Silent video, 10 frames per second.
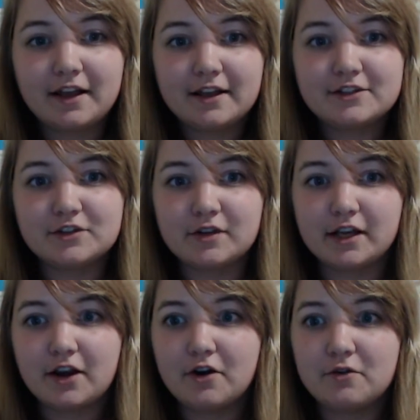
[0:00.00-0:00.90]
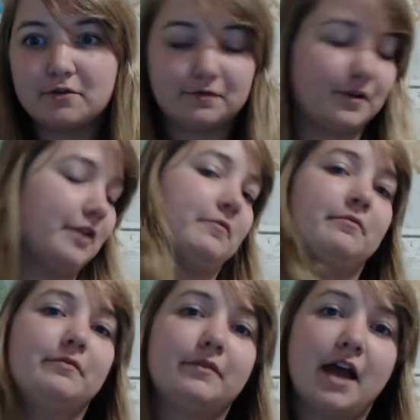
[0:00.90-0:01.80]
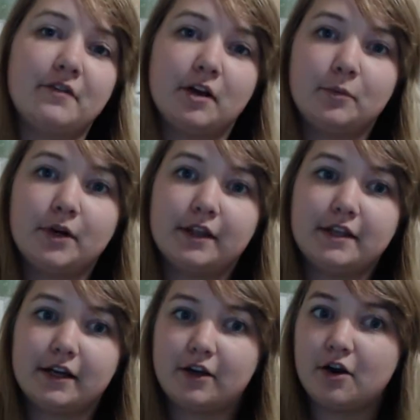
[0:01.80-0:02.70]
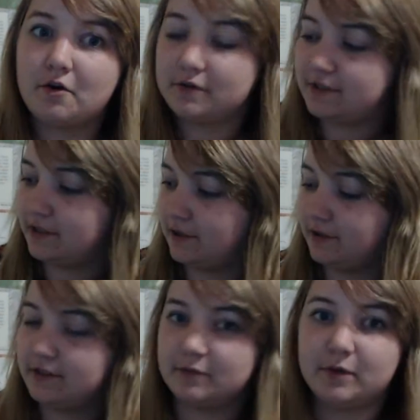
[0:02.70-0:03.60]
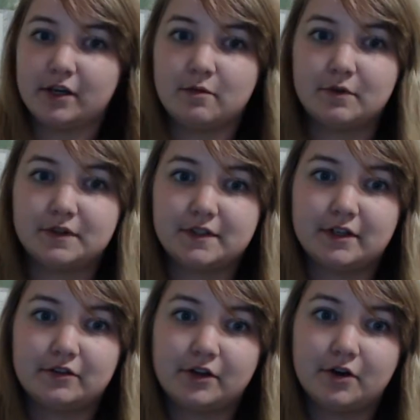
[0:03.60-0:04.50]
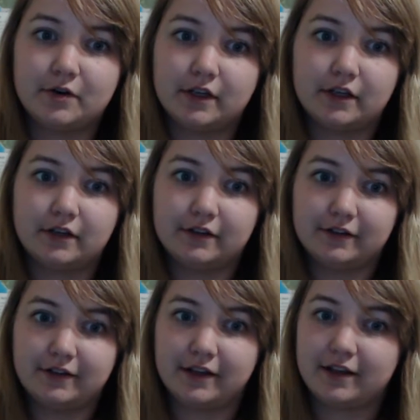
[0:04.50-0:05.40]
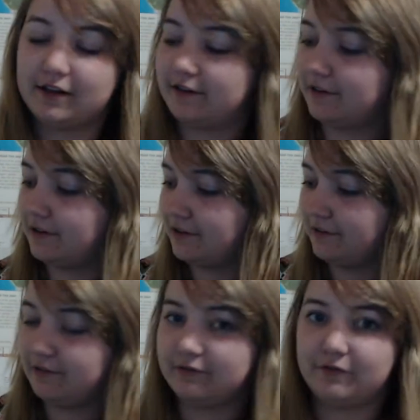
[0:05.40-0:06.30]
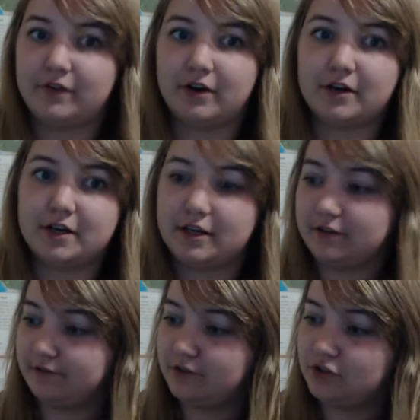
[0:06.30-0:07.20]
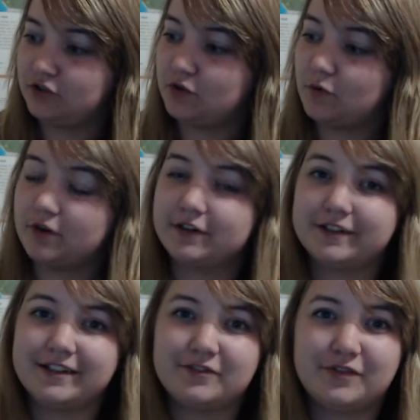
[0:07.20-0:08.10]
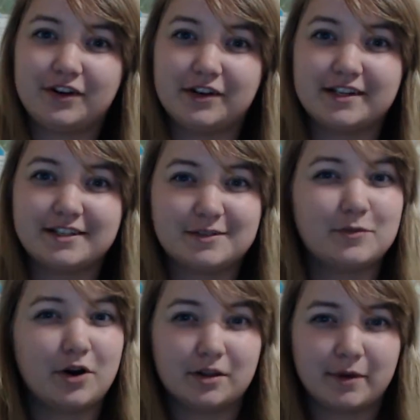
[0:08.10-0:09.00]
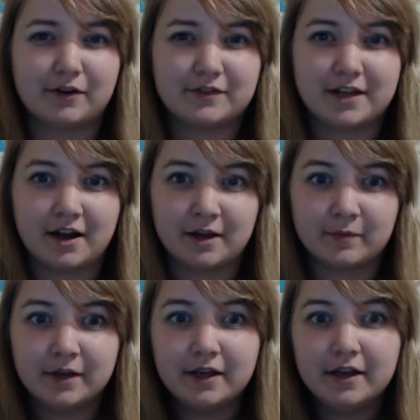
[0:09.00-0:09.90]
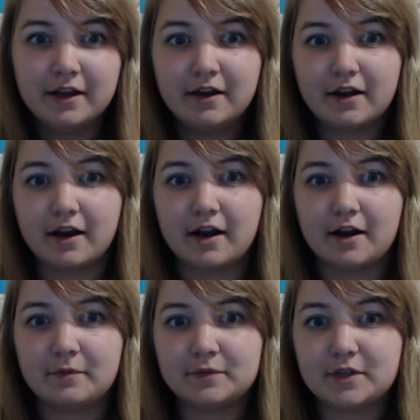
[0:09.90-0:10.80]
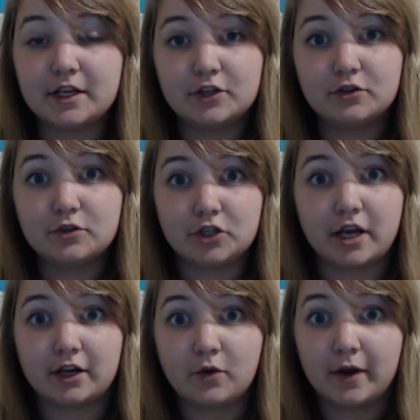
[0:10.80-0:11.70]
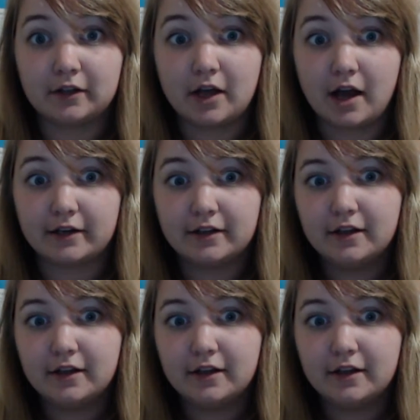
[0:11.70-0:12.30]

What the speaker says: So they go from having a pretty thick coat to being almost single coated and very short in a very small amount of time. So they do shed quite a lot.